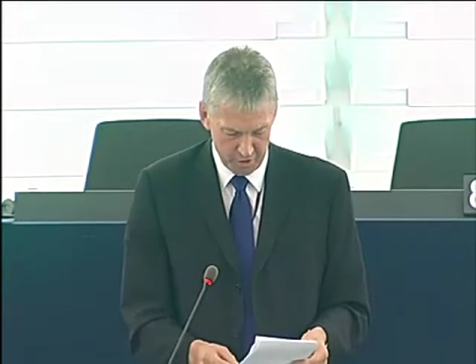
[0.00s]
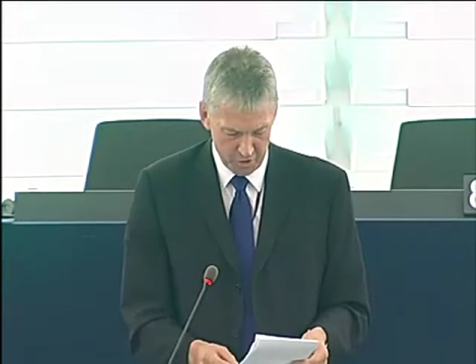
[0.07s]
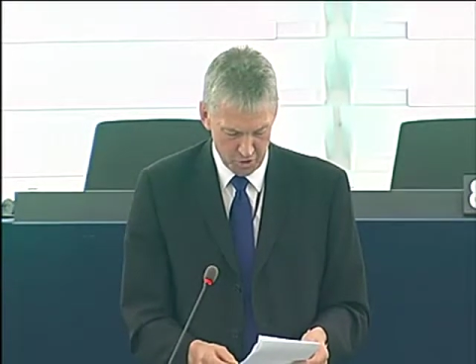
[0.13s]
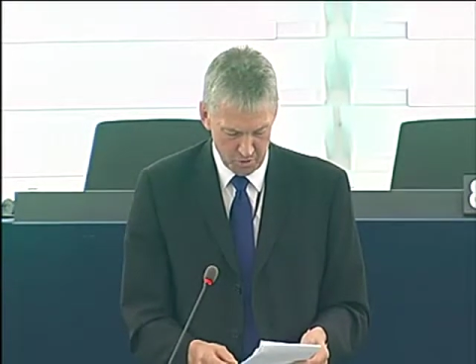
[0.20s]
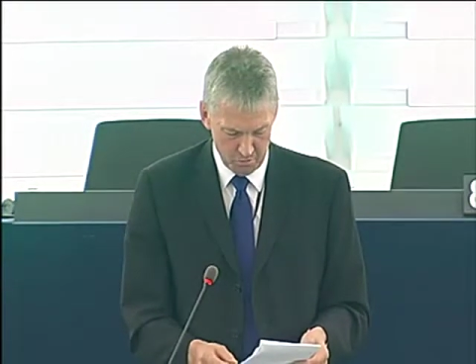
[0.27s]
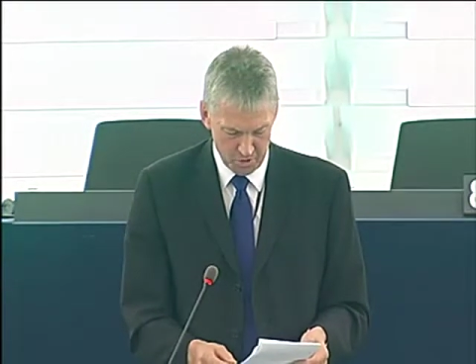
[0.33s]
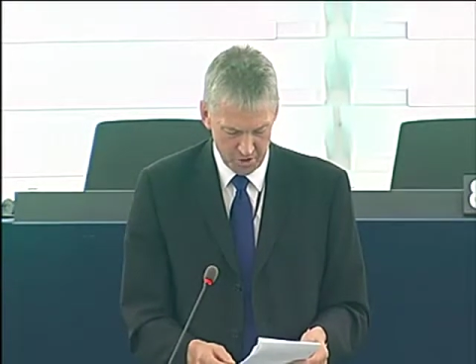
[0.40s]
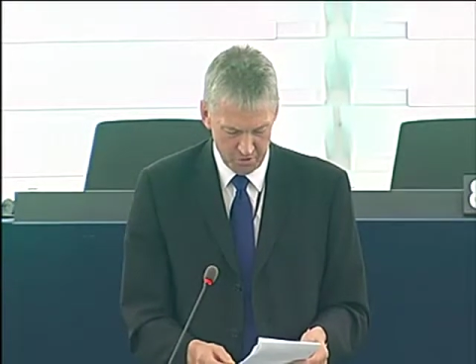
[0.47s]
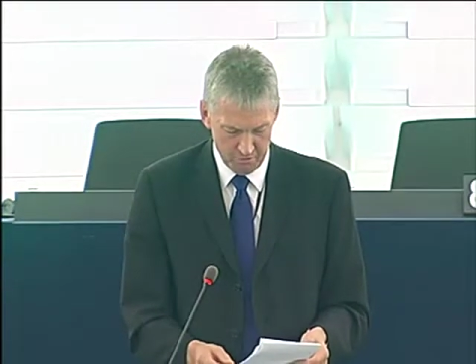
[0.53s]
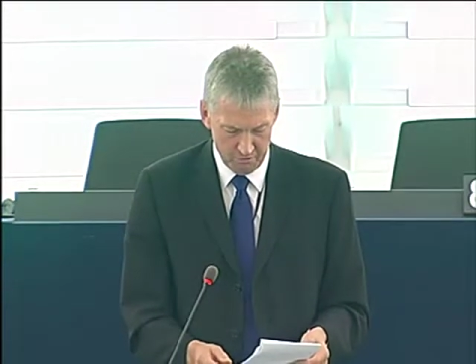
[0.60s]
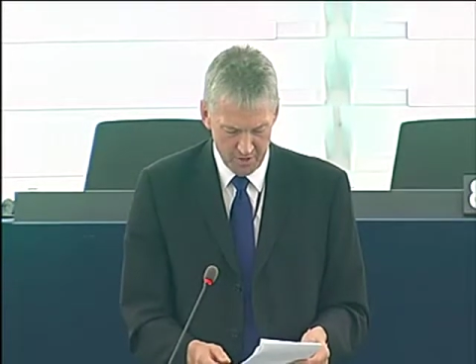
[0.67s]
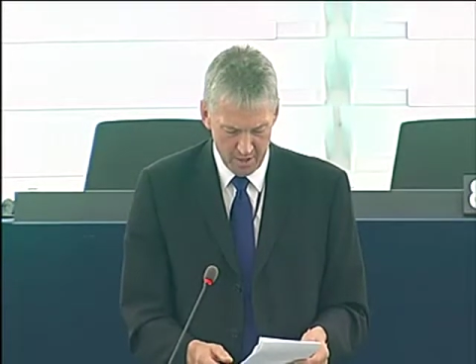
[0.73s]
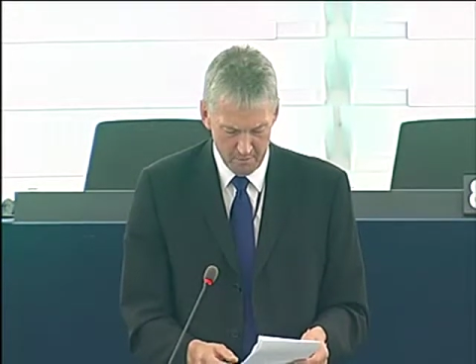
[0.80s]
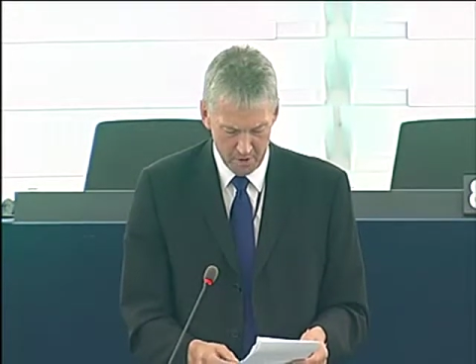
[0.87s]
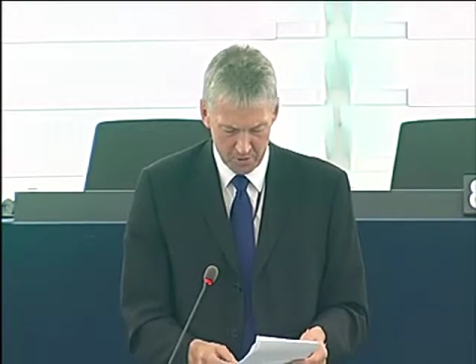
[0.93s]
consumers and
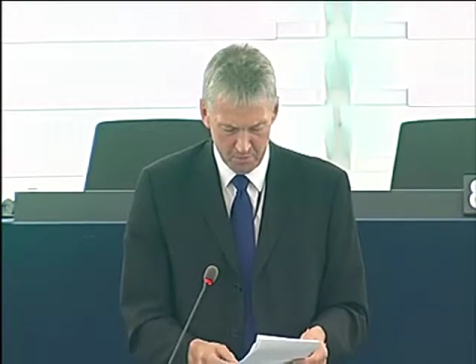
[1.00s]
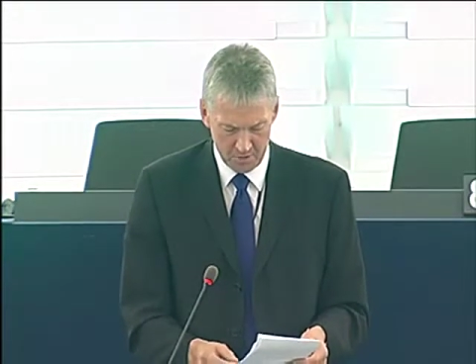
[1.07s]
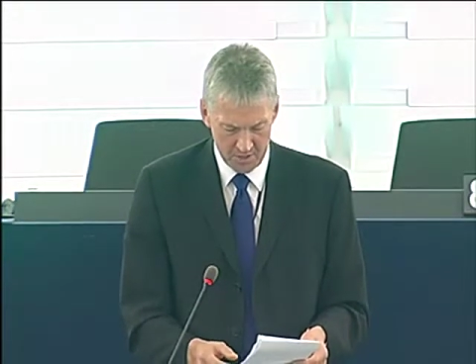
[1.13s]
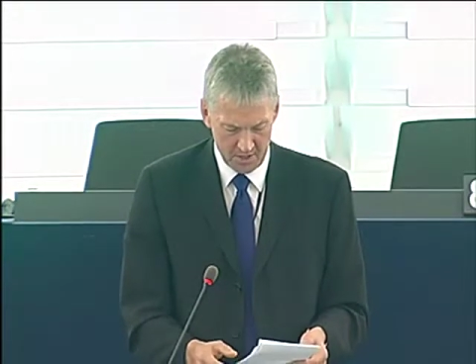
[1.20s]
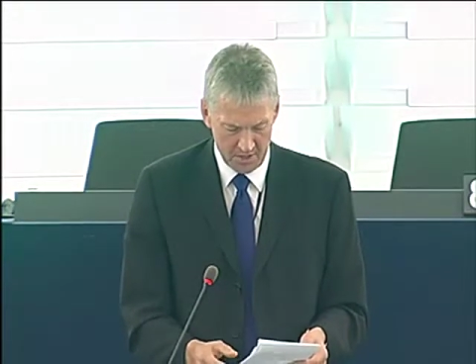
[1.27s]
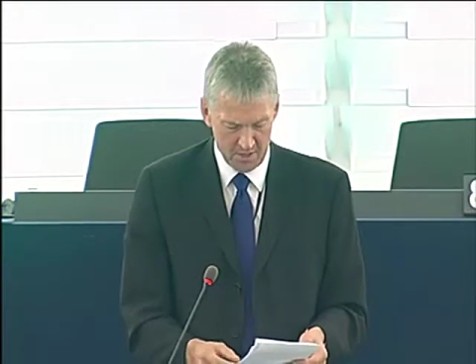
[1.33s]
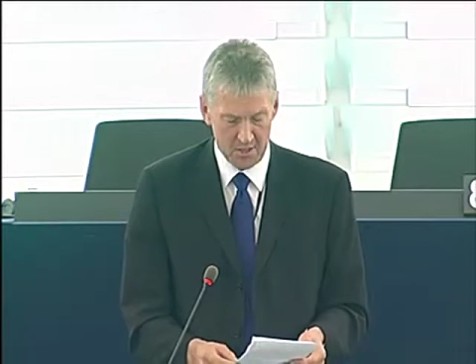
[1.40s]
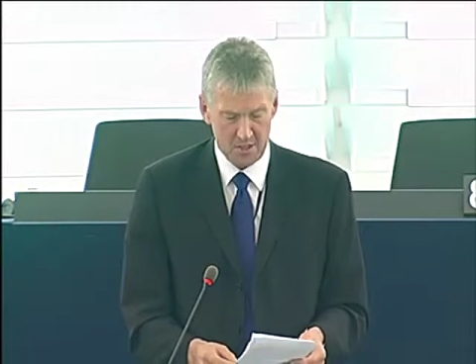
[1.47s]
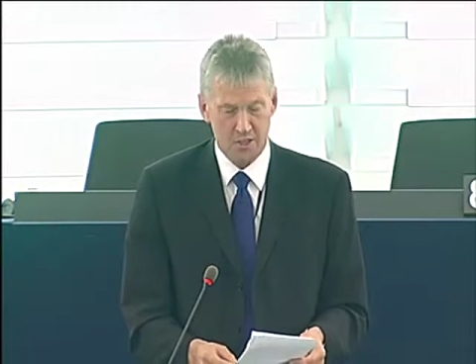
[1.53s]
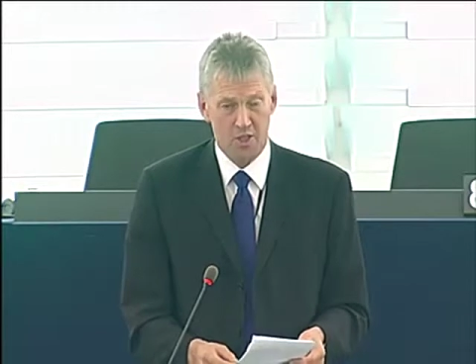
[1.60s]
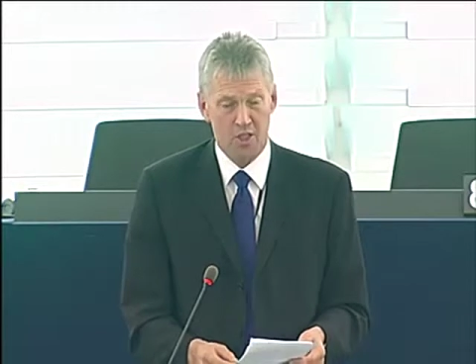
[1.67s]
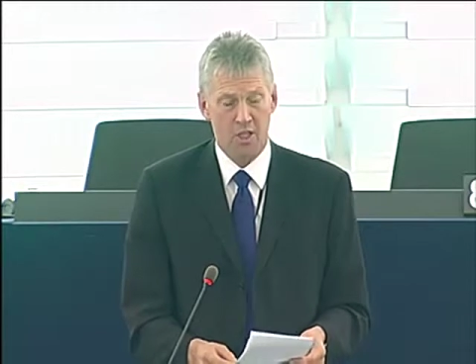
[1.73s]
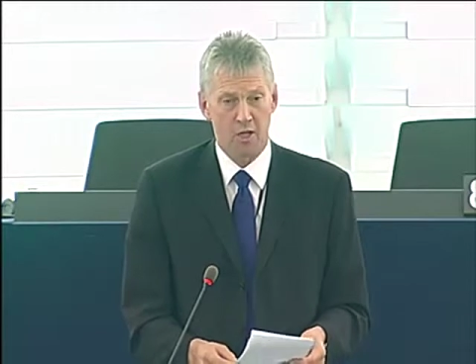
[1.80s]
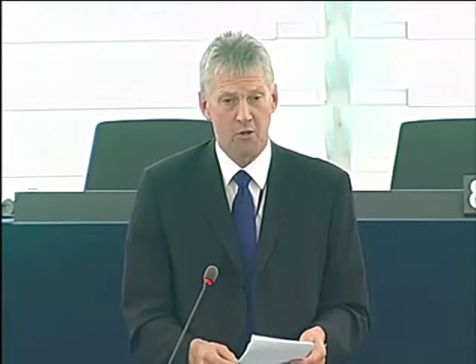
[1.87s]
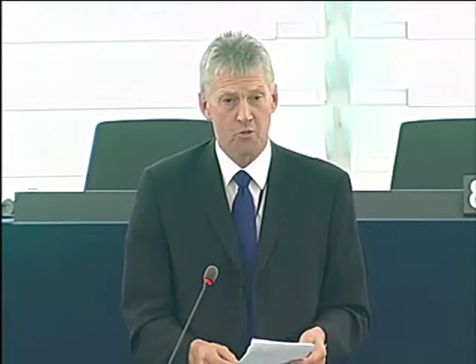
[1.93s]
farmers be taken into
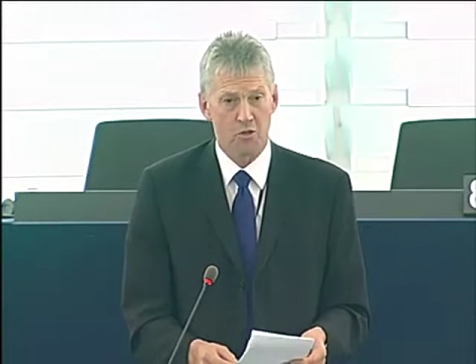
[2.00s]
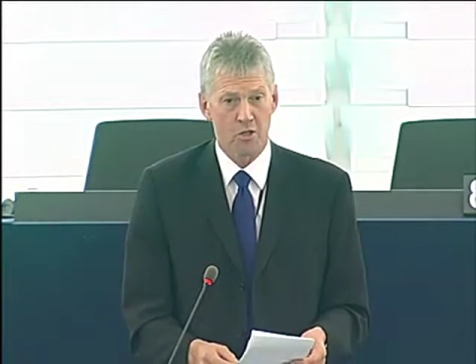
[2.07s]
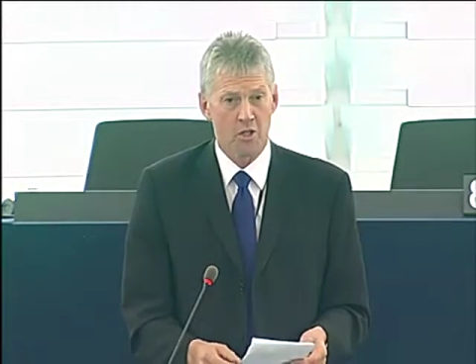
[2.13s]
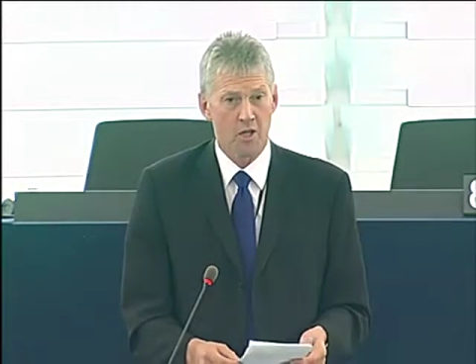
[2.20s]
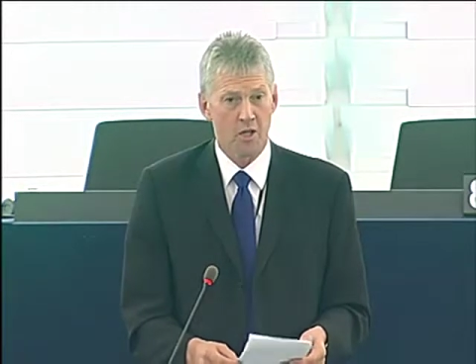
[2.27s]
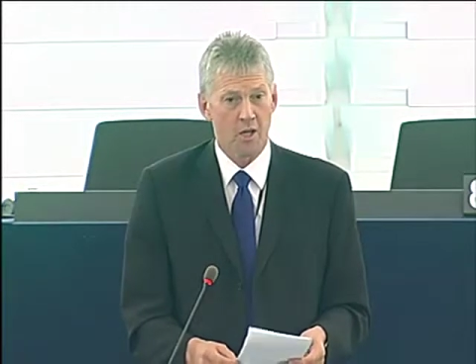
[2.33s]
account